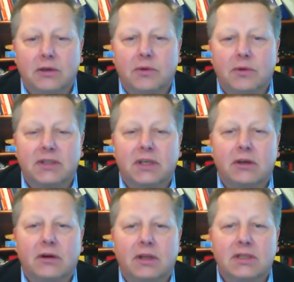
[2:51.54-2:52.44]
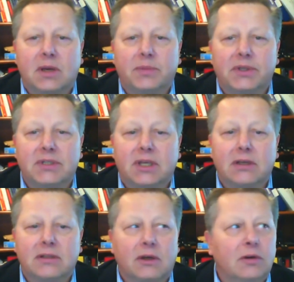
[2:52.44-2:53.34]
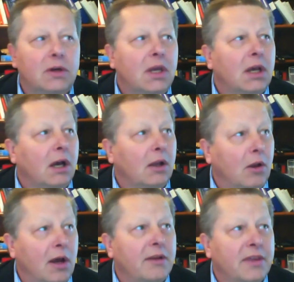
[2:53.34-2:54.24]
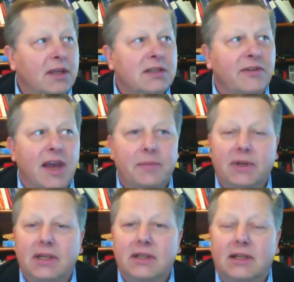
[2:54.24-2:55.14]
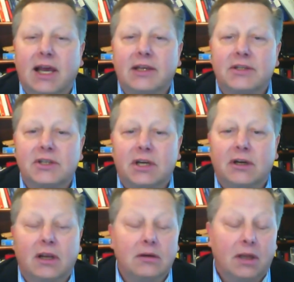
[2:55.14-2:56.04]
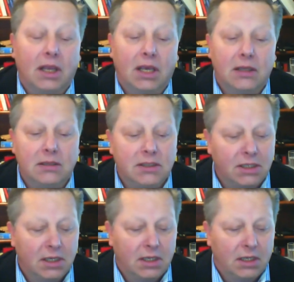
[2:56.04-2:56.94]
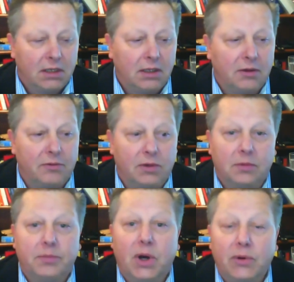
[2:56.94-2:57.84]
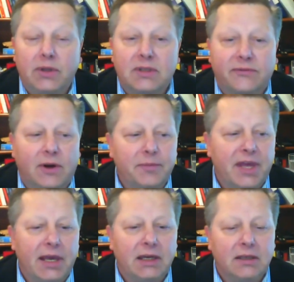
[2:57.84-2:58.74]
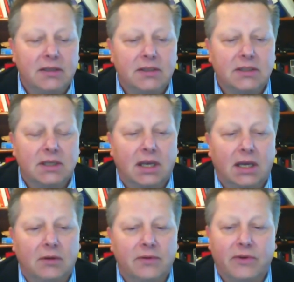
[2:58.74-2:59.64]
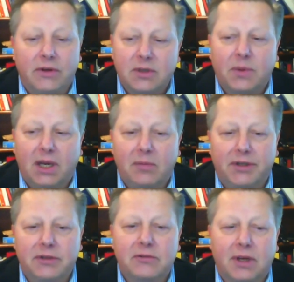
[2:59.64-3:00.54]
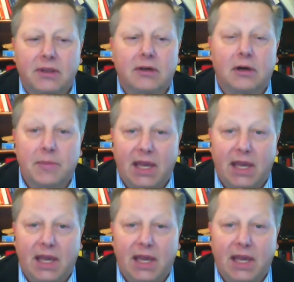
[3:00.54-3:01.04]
U.S. securities uplisting. So a lot of things have happened in the last year, and you know, the real bonus from that is we've also been able to strengthen our